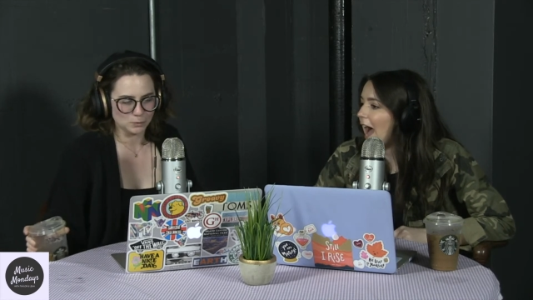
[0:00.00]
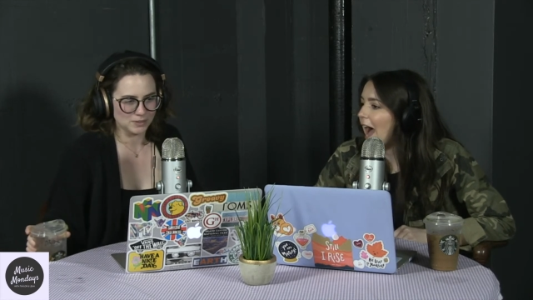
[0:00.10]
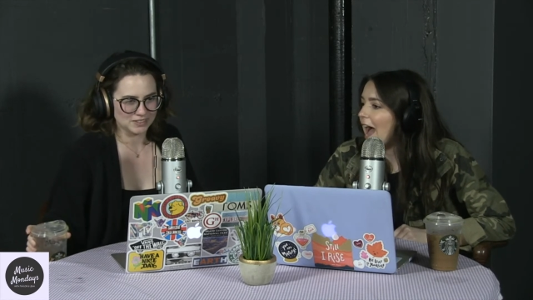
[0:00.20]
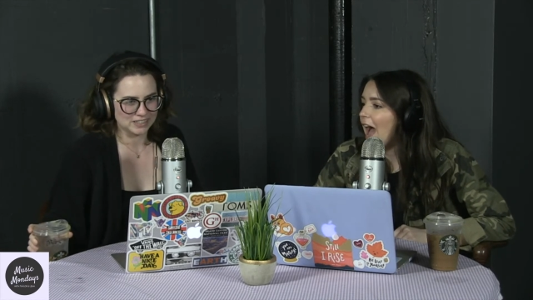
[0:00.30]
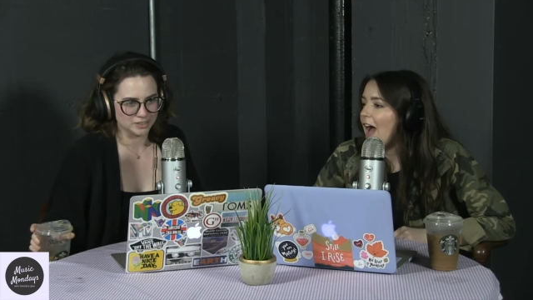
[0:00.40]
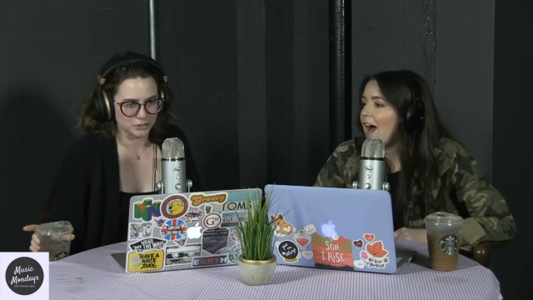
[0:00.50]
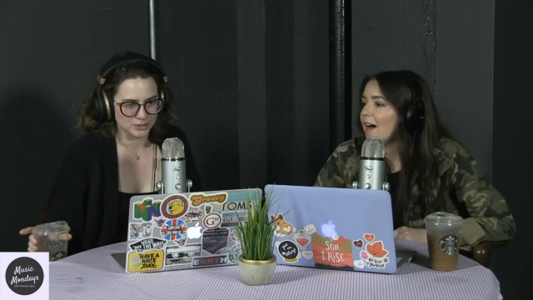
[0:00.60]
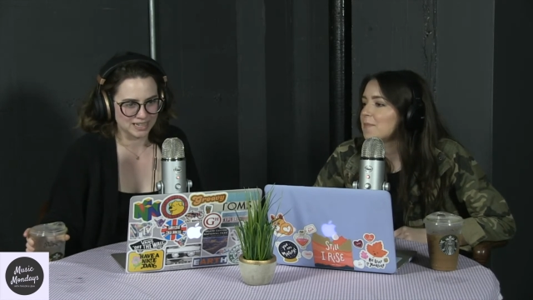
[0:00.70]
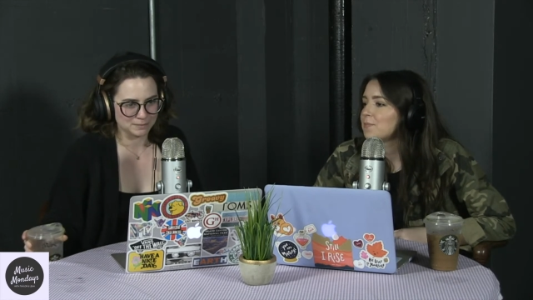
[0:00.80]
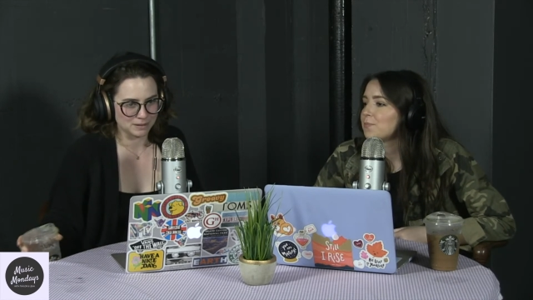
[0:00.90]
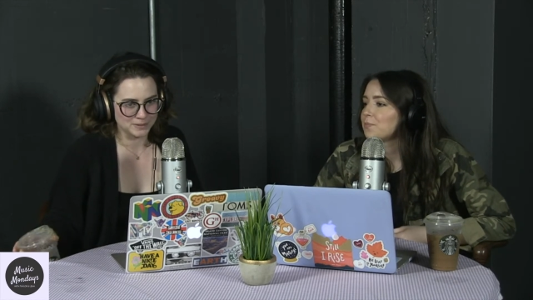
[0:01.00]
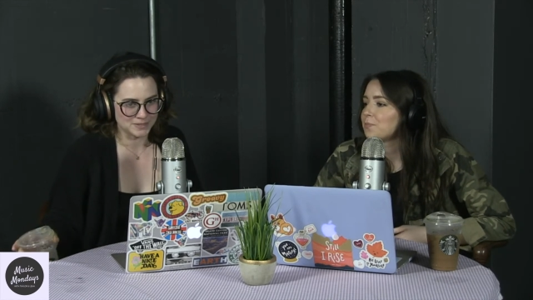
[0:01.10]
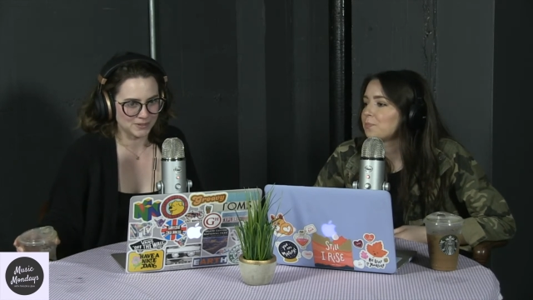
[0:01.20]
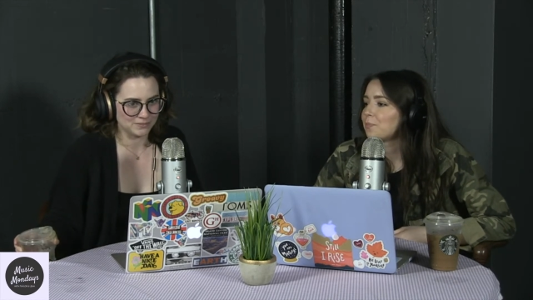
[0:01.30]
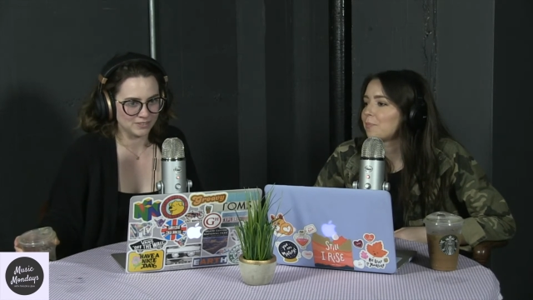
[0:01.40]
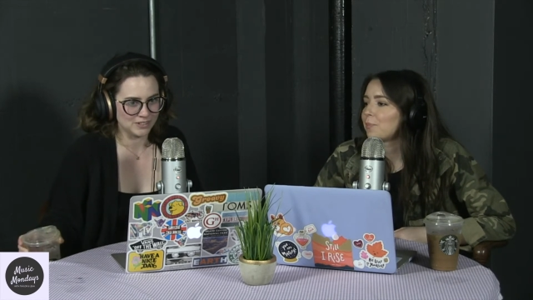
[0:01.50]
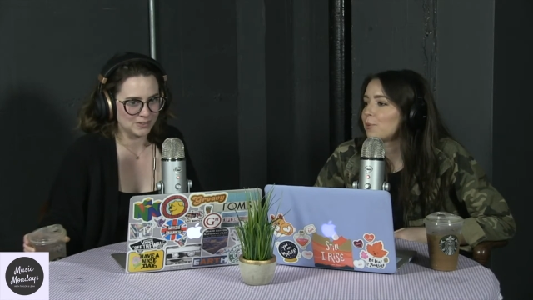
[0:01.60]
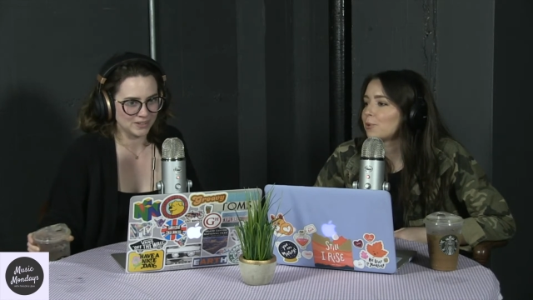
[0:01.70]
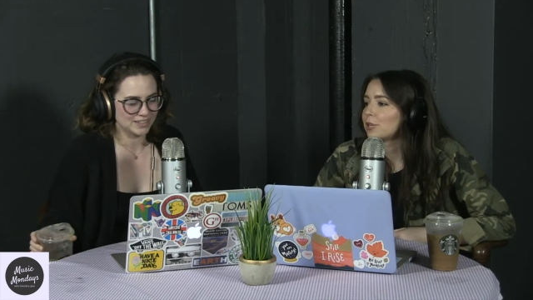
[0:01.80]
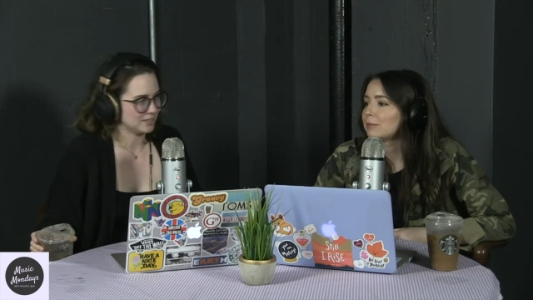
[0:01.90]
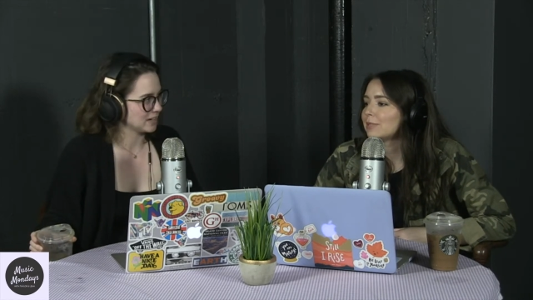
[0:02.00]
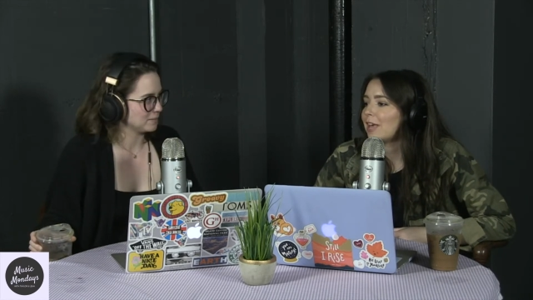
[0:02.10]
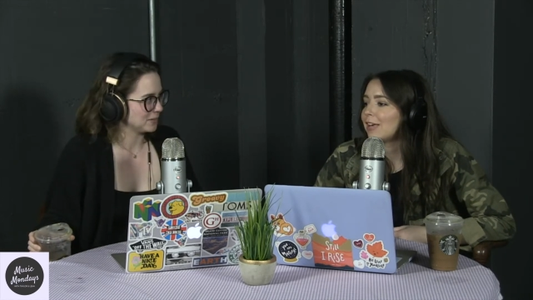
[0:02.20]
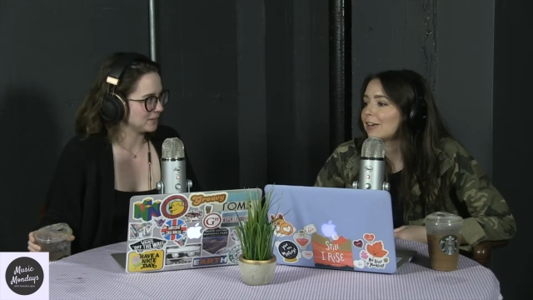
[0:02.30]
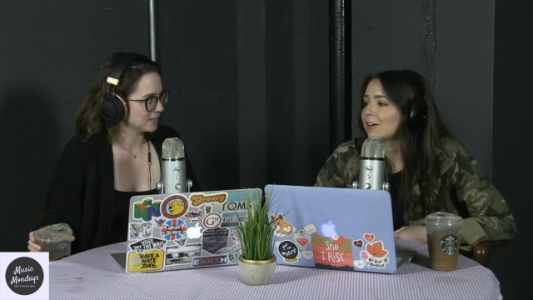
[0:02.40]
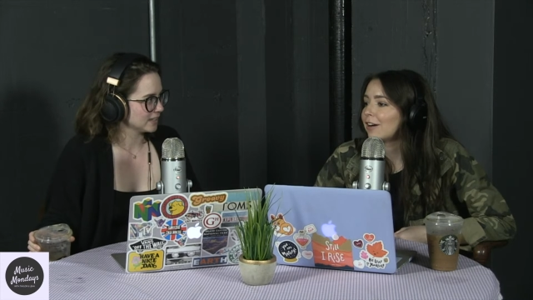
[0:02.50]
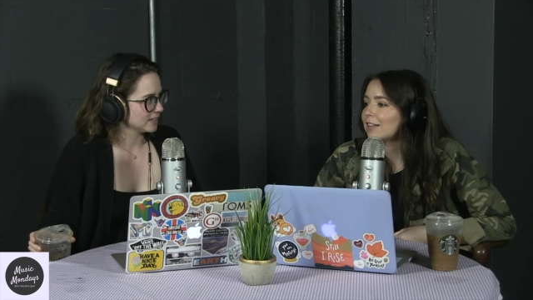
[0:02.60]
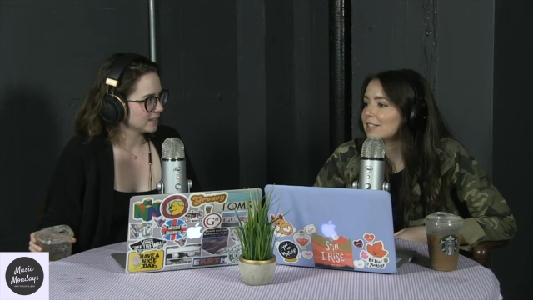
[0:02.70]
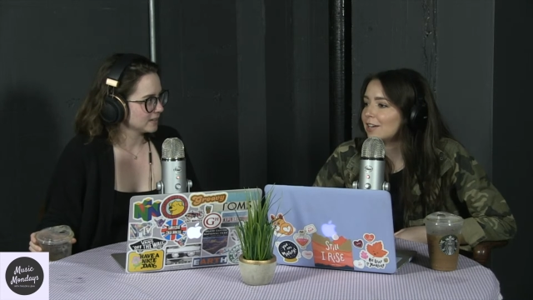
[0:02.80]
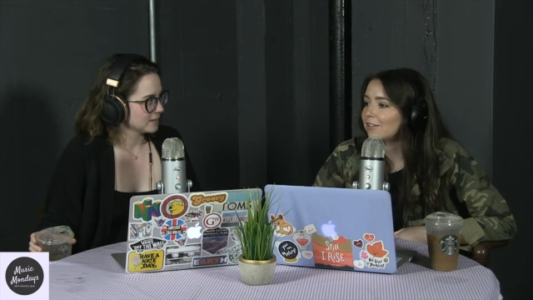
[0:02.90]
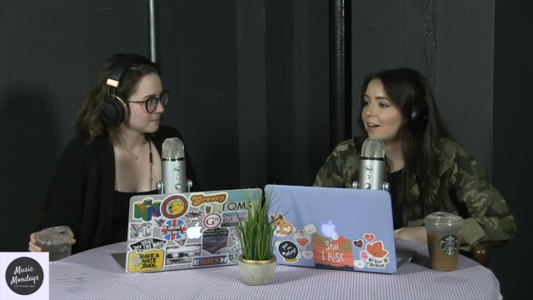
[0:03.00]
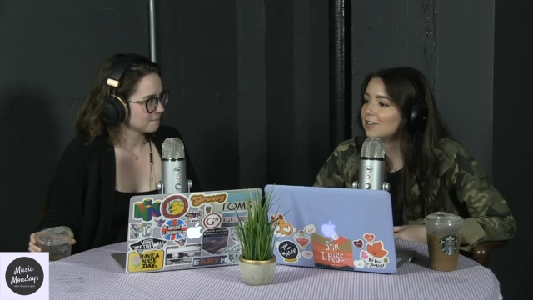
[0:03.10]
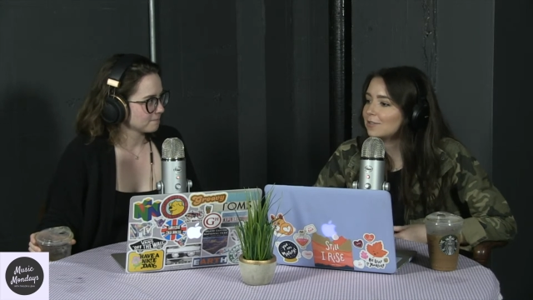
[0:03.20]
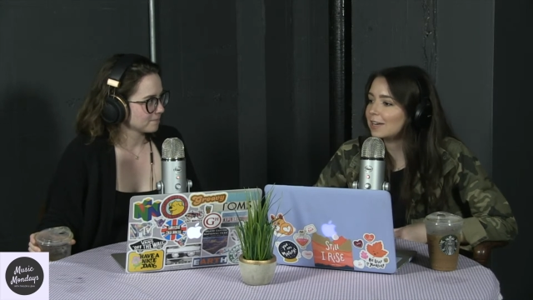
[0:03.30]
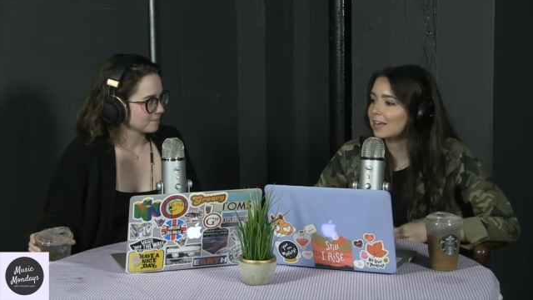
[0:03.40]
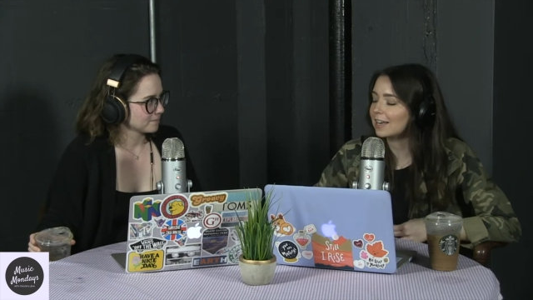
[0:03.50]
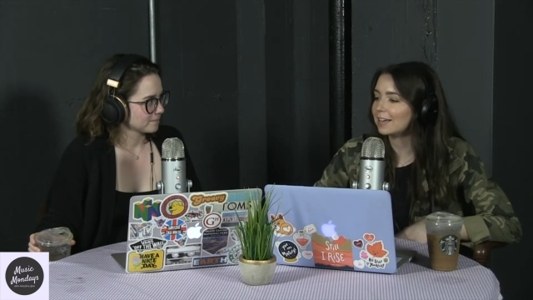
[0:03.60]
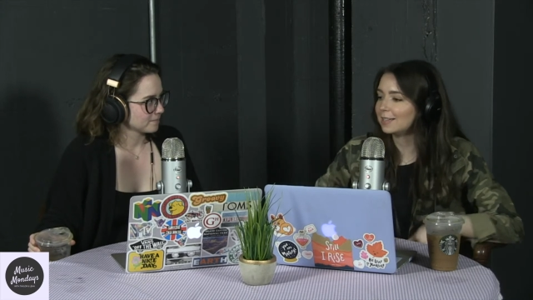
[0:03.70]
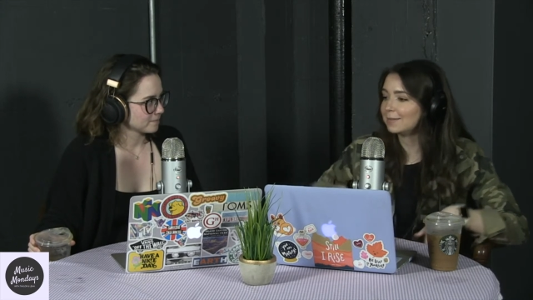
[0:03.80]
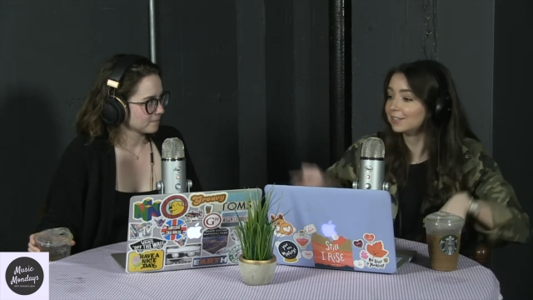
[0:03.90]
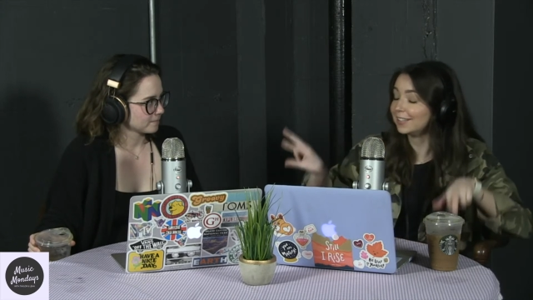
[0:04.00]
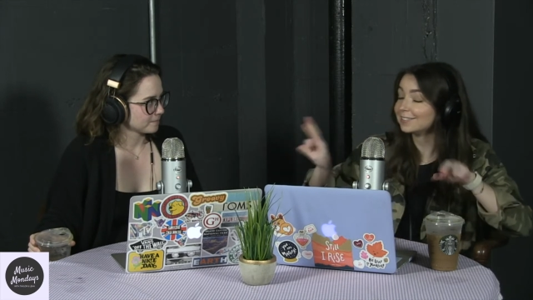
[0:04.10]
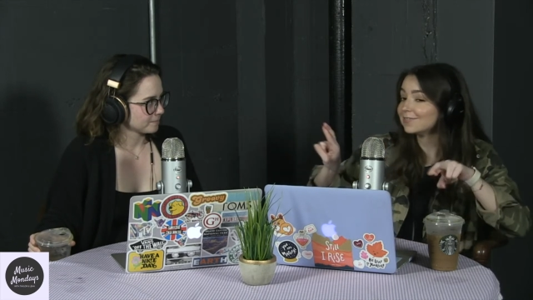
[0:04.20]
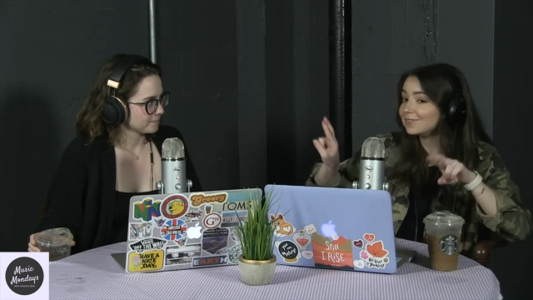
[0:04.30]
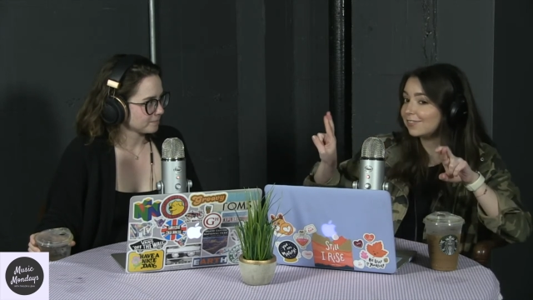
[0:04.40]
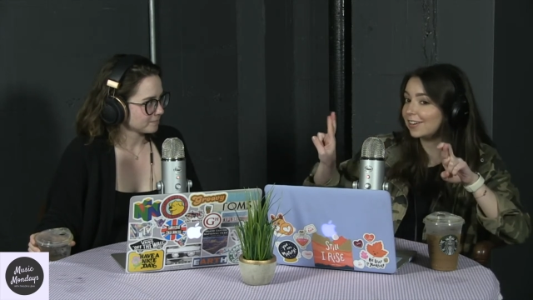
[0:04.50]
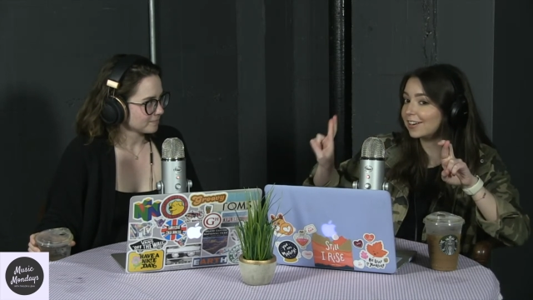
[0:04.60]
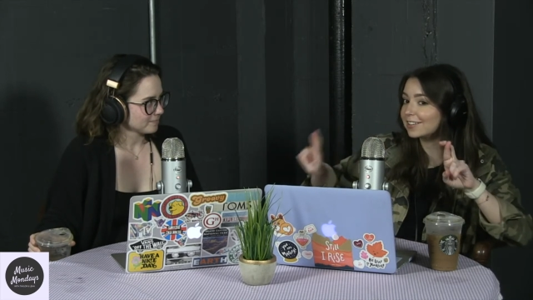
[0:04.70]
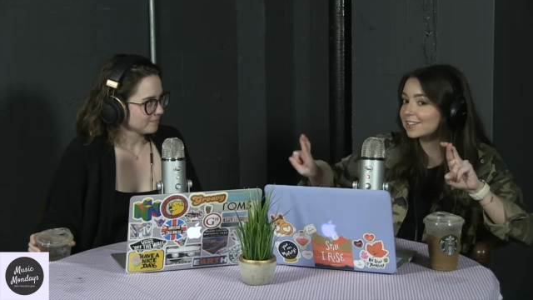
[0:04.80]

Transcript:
Speaker 1: with a college degree, I probably still have. No People keep saying,
Speaker 2: "Congrats on graduating," and I keep going, "Fingers